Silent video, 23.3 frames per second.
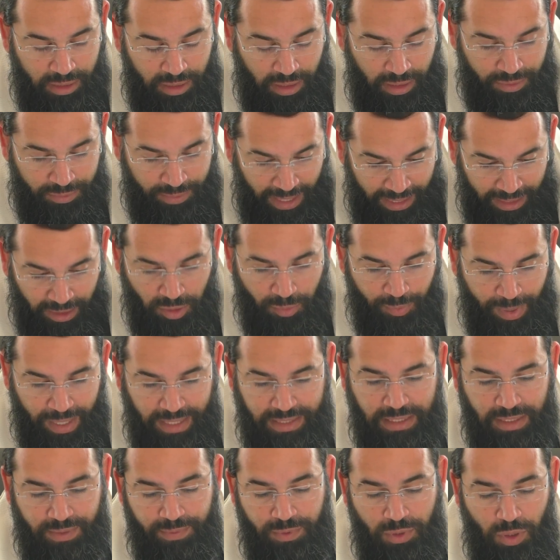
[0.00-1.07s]
On a regular
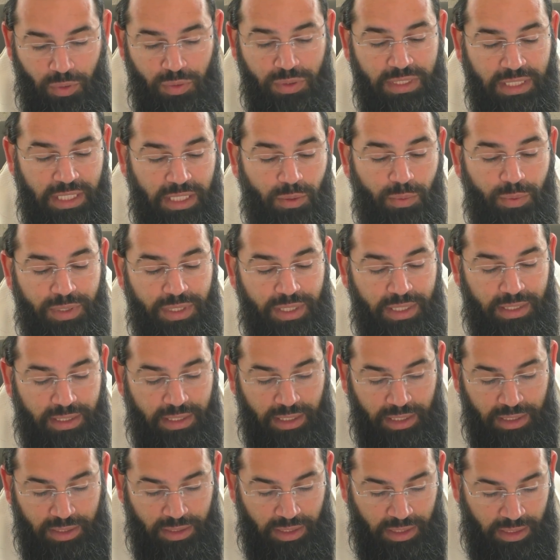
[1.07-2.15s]
basis, we don't deal with these
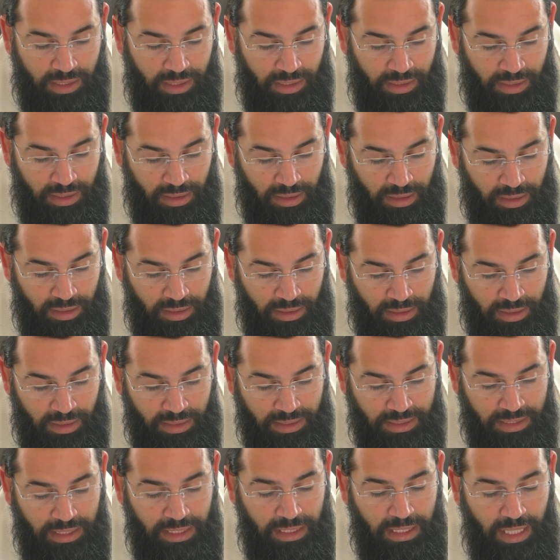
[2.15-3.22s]
things in the
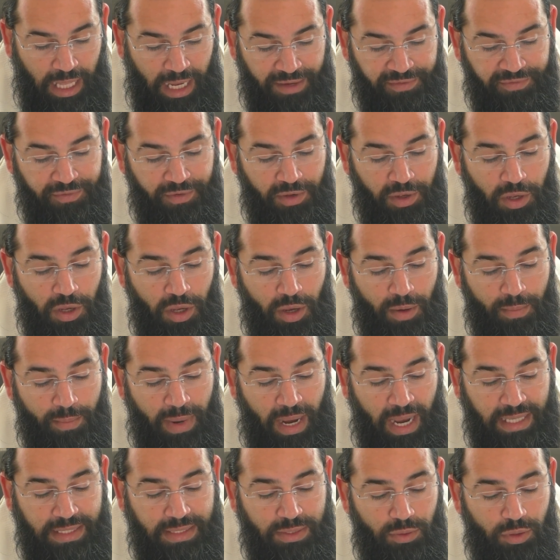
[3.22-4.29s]
city life.
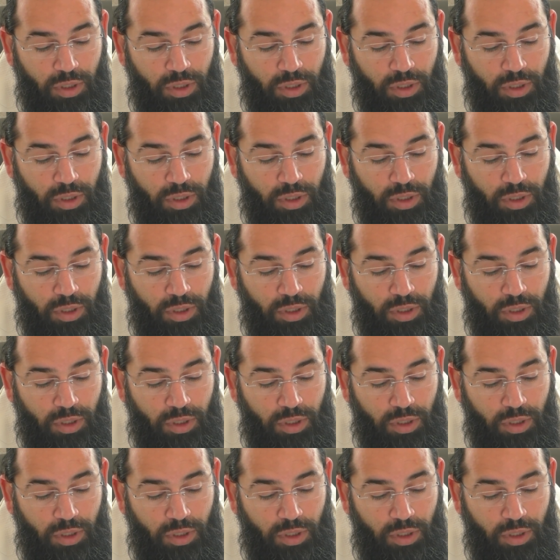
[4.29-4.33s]
You